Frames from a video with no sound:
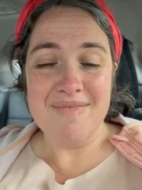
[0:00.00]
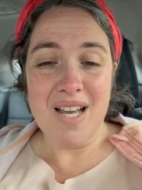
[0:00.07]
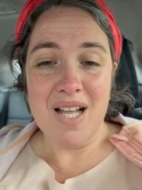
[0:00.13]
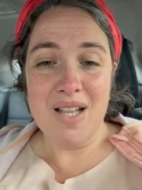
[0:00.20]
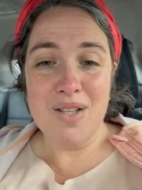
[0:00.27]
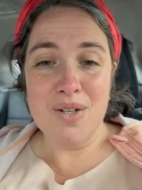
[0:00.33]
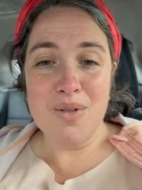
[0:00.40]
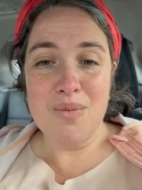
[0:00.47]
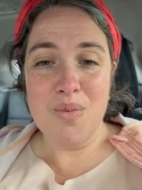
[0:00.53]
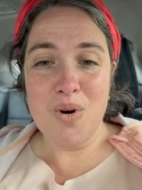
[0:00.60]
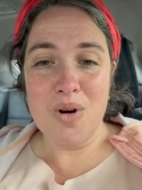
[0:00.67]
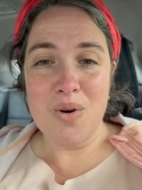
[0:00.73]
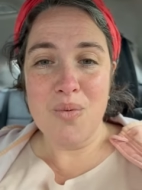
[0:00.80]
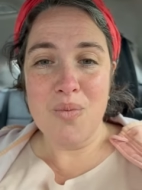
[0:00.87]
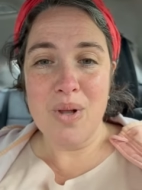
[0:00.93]
a little
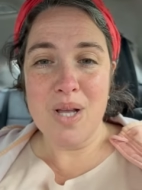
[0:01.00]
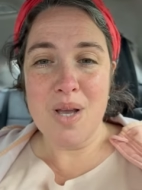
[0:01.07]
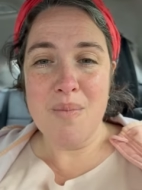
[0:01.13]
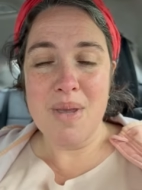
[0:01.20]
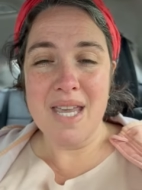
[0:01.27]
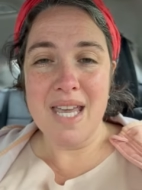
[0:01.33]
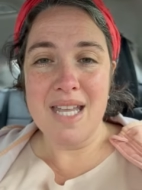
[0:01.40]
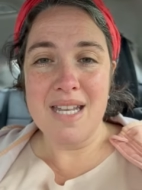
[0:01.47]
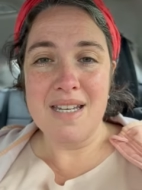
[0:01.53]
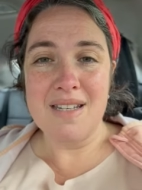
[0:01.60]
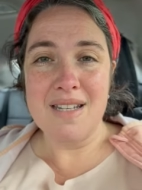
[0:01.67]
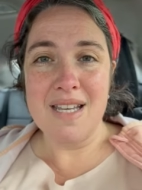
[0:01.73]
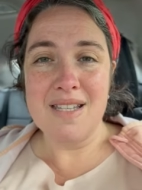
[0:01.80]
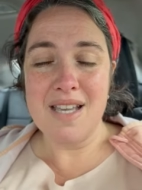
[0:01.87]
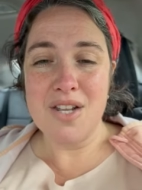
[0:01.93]
more welcoming and
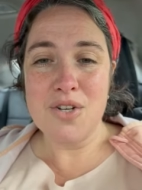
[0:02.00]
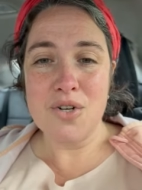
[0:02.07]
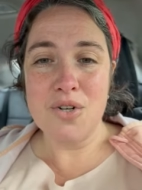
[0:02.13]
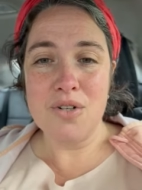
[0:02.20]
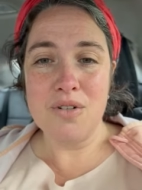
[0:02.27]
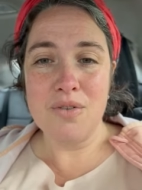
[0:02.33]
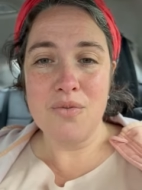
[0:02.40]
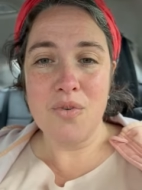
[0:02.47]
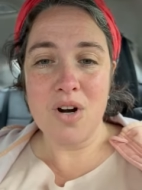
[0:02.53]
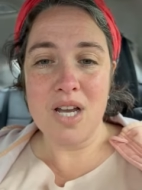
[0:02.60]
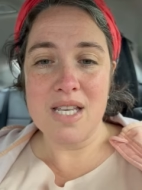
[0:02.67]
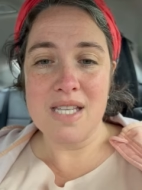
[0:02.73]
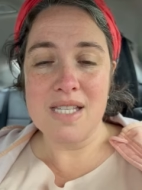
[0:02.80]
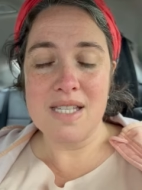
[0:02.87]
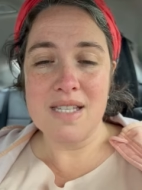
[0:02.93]
intentional for
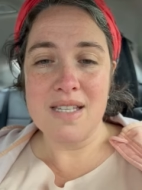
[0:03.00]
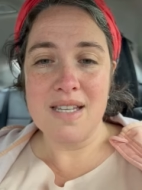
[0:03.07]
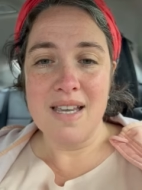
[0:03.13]
us